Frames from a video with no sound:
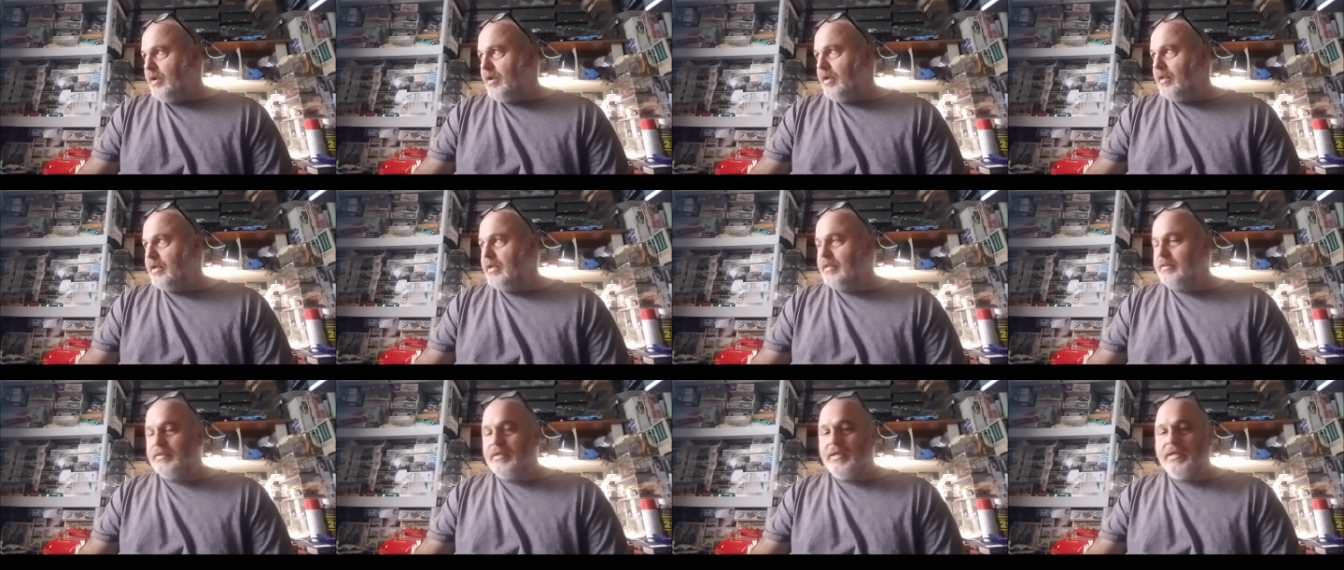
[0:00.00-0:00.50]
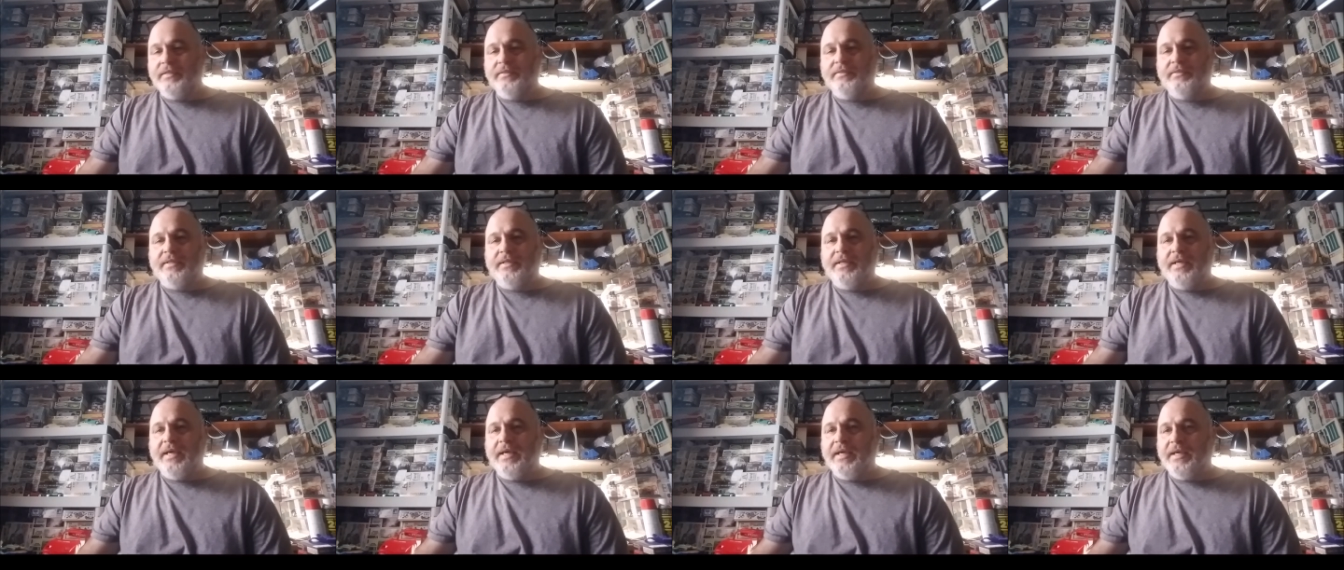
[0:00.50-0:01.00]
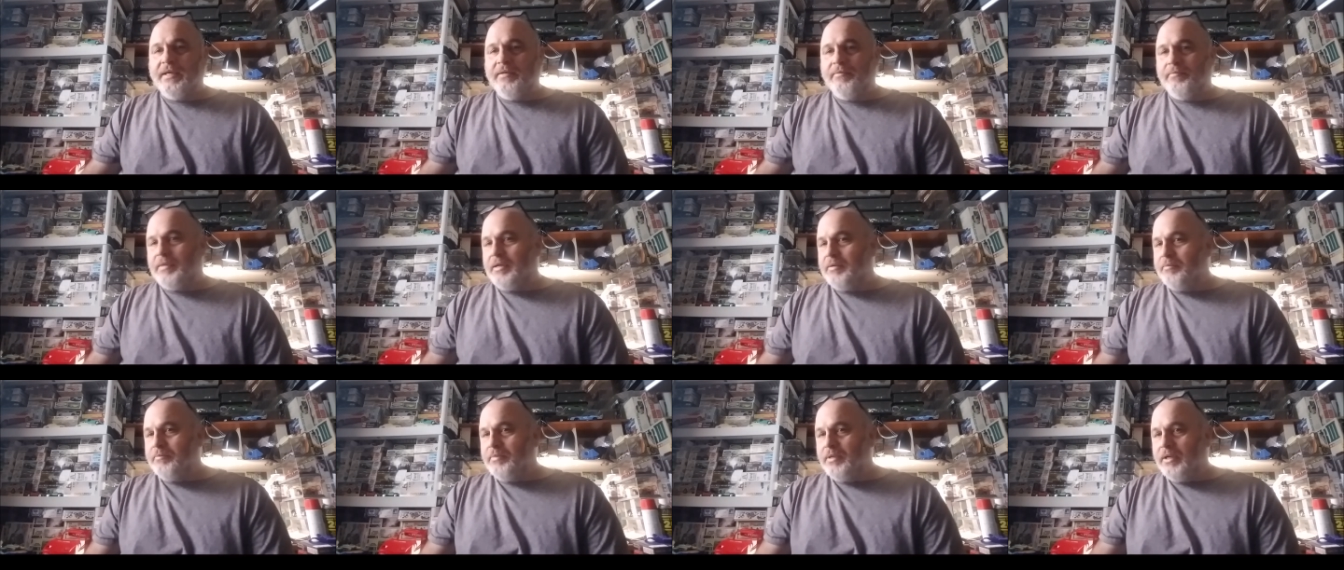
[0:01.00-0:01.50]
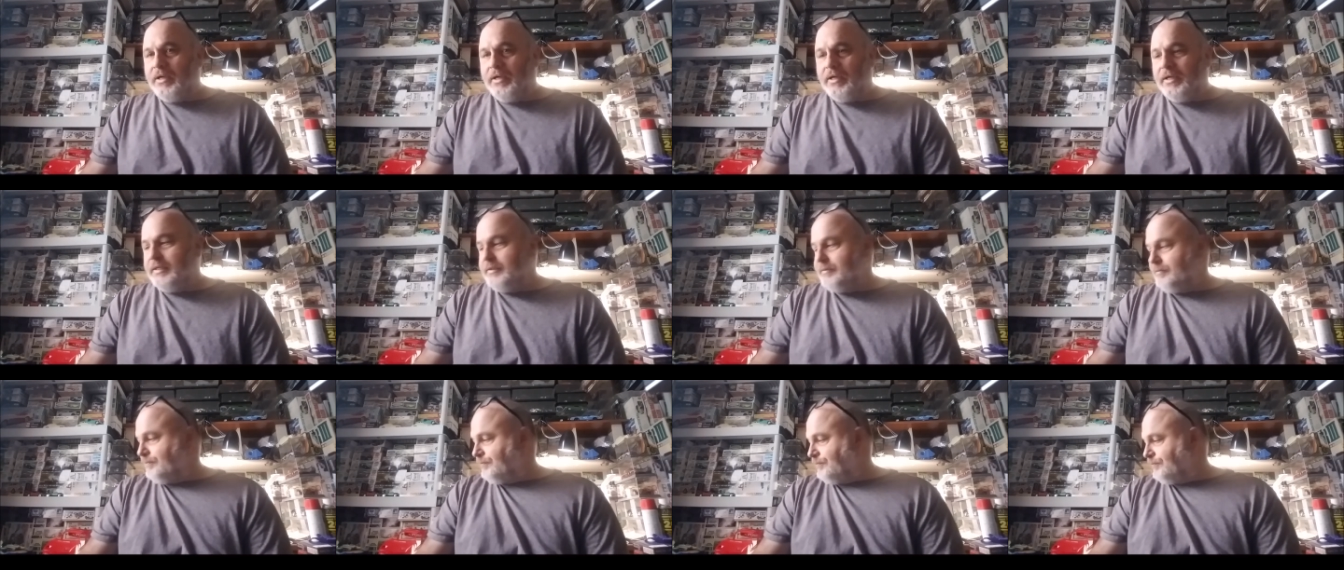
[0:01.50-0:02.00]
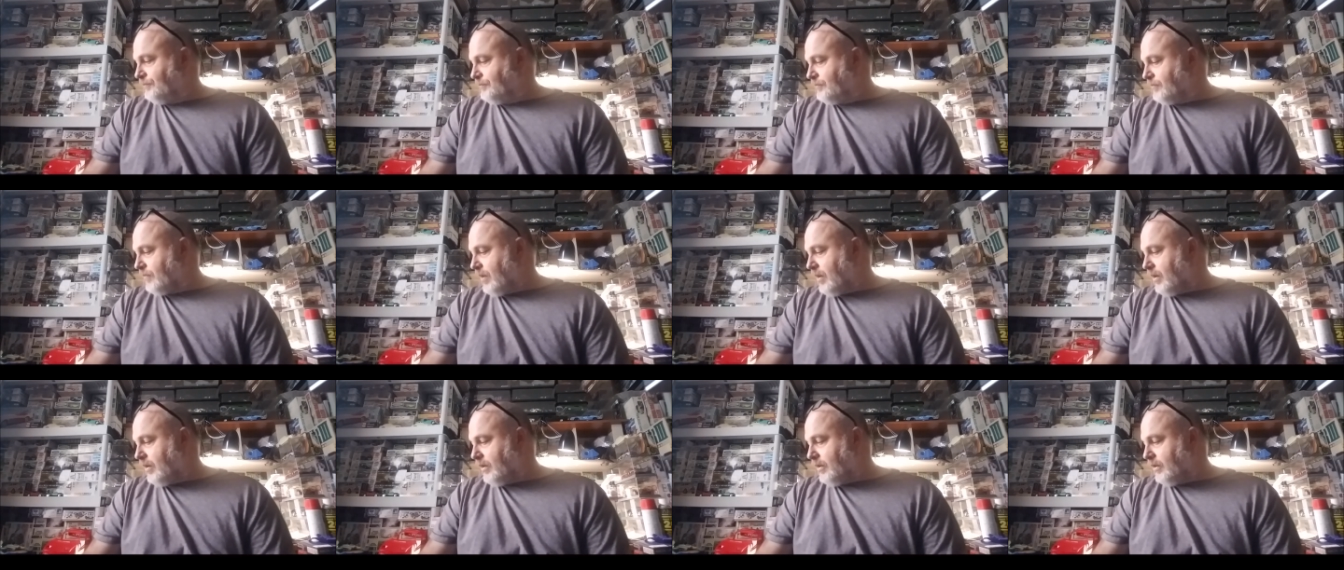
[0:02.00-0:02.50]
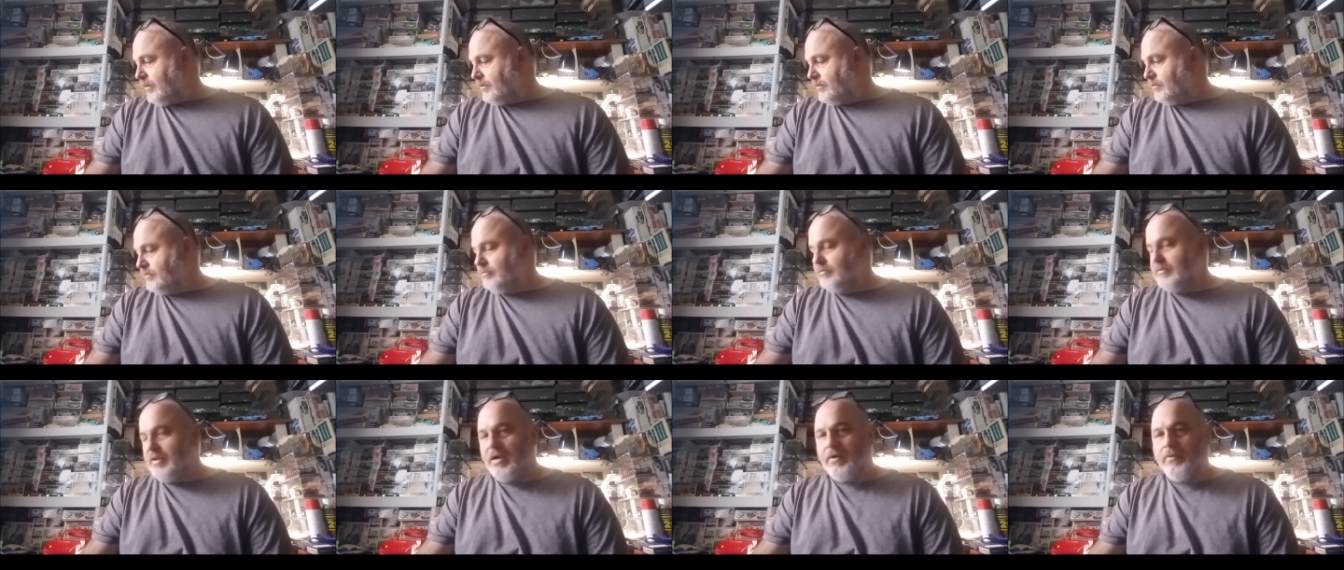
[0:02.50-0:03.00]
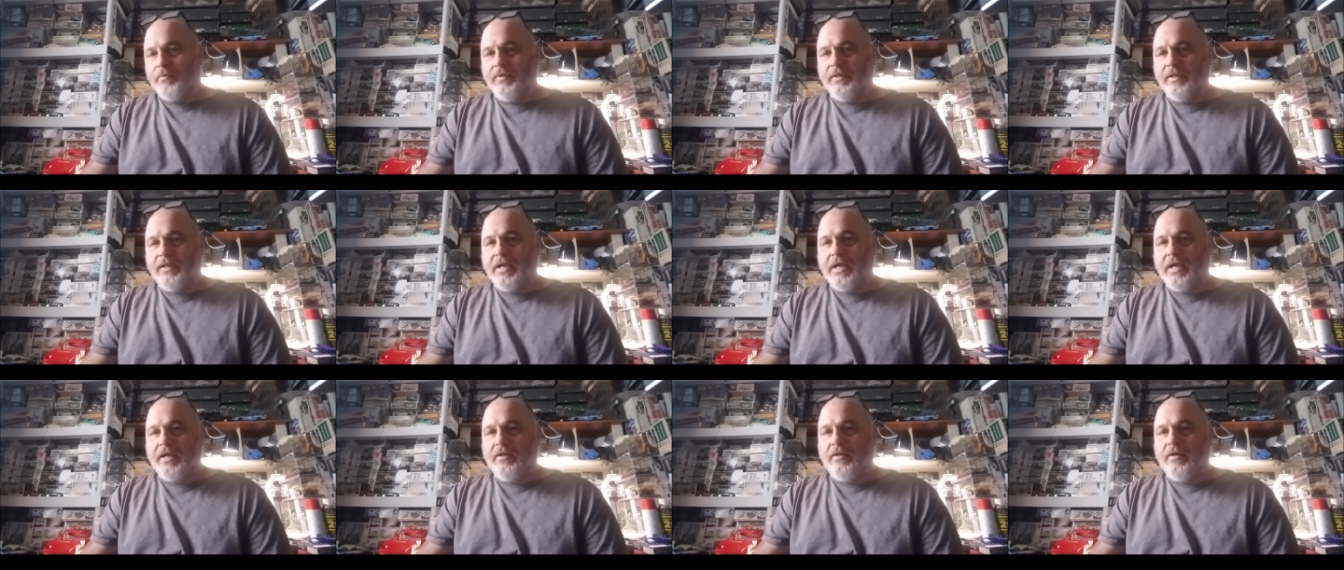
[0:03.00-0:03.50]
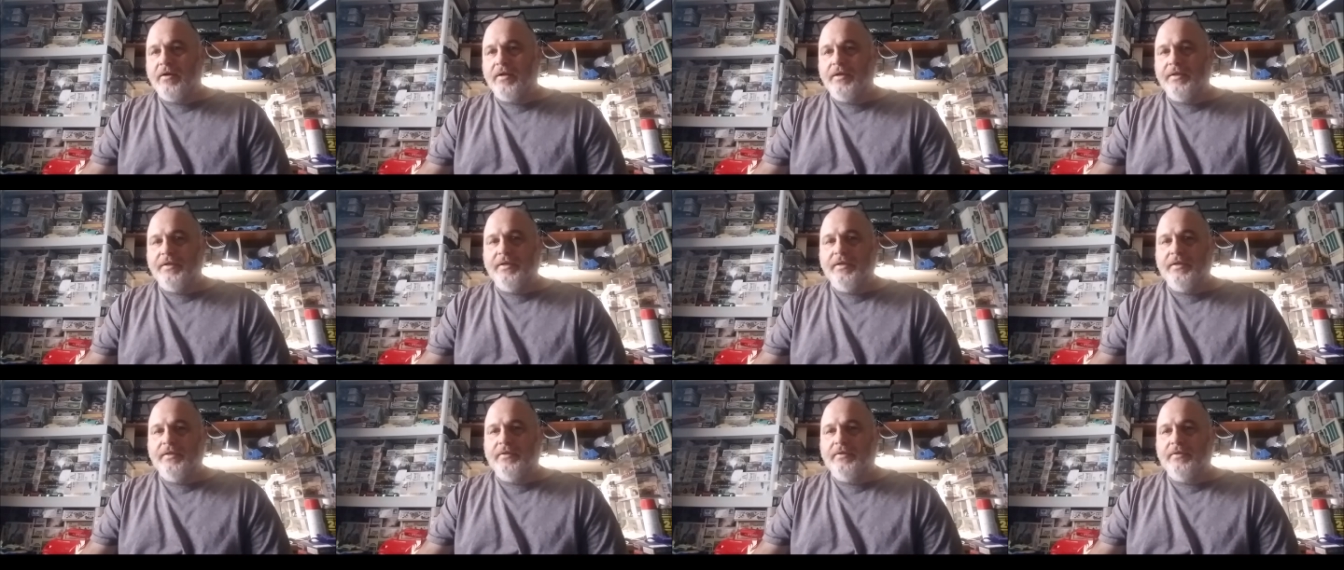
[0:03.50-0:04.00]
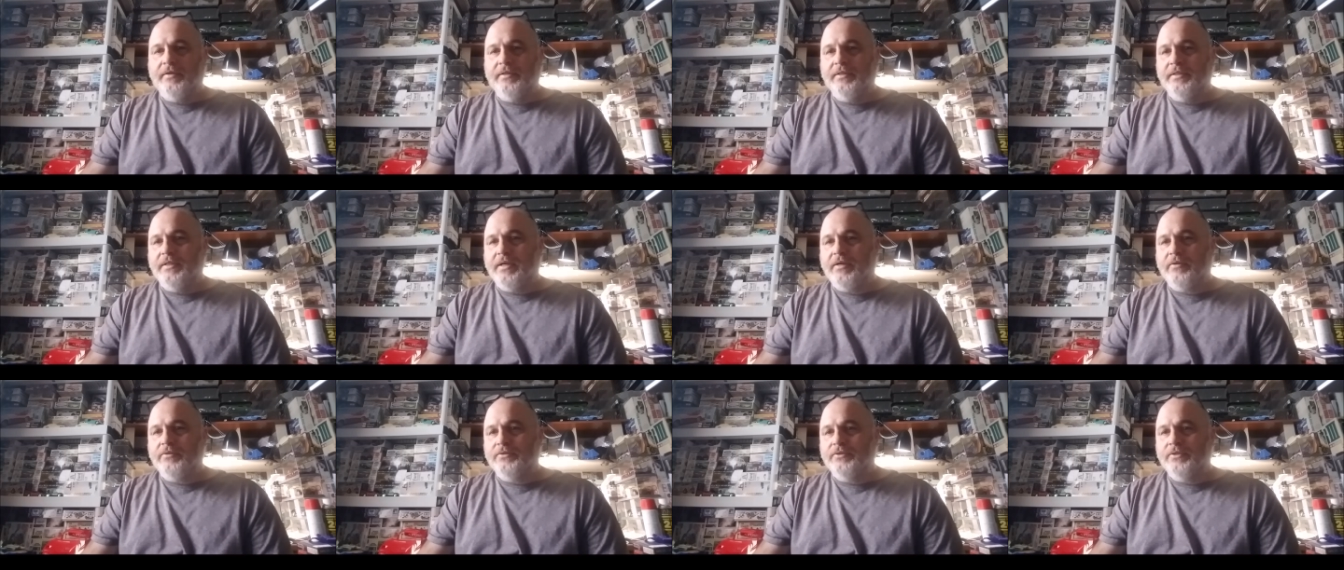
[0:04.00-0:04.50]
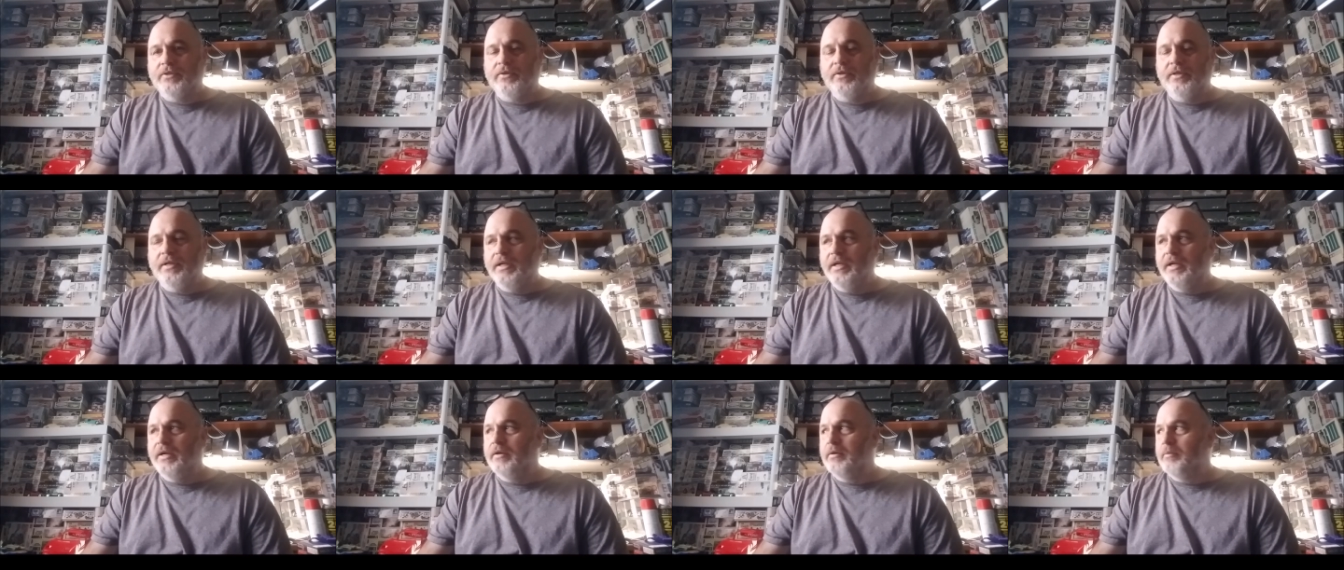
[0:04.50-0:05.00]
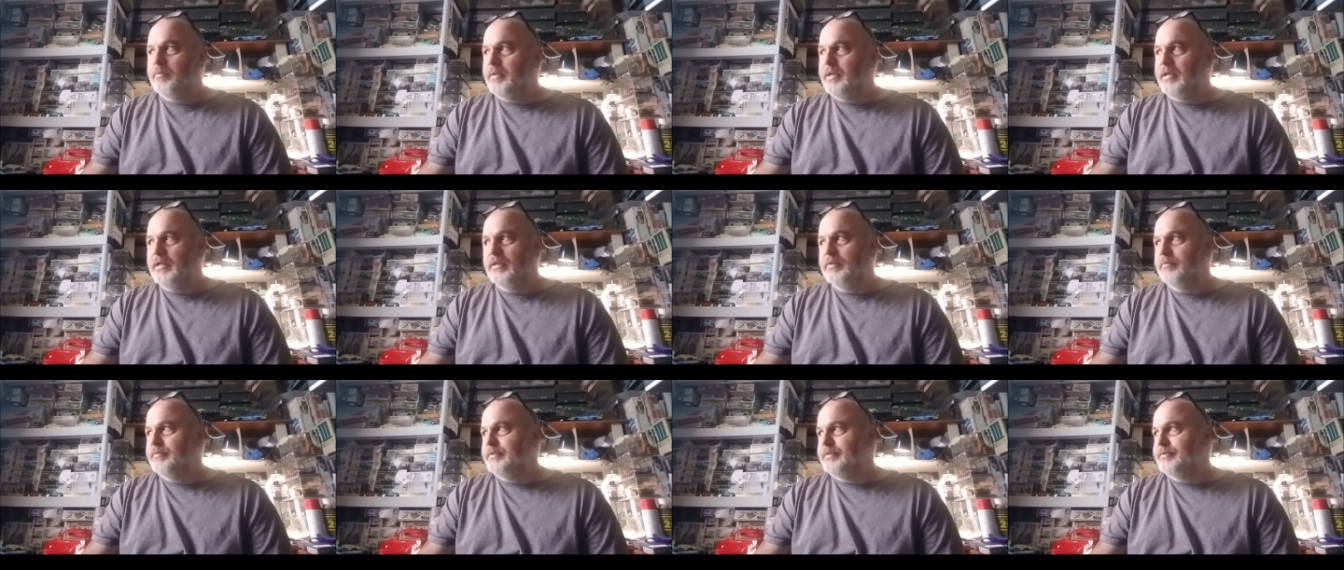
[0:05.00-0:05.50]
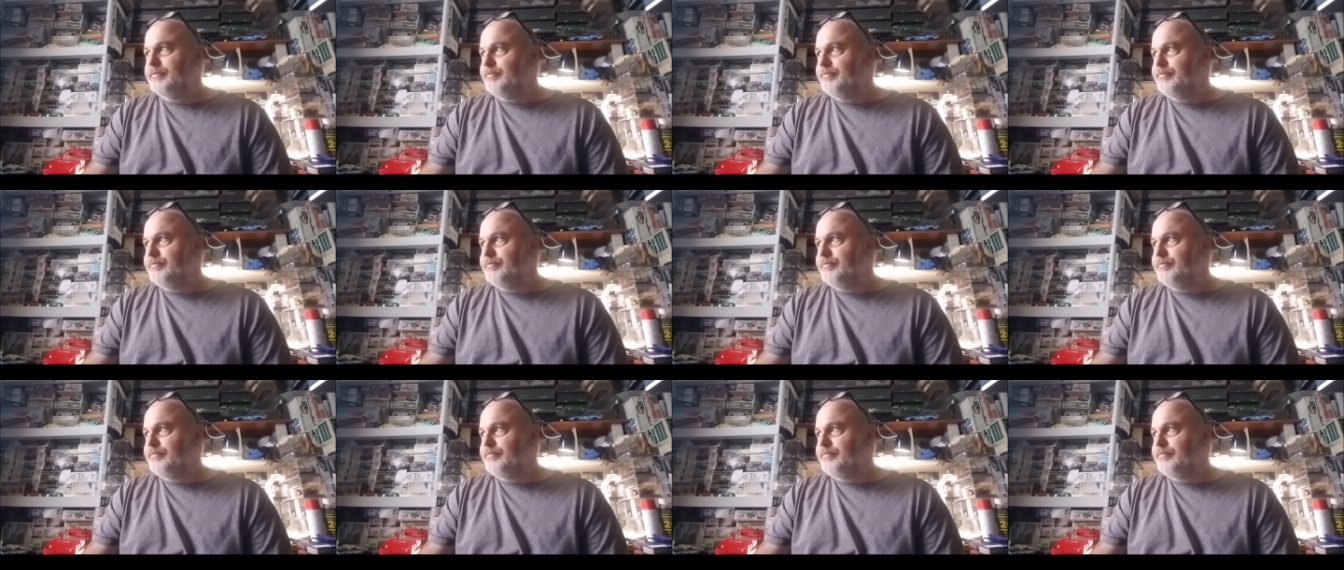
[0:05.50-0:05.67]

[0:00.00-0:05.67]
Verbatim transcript: And that thing's kicking my butt. Uh, not really got a lot done on it. I'll show you here in a minute, but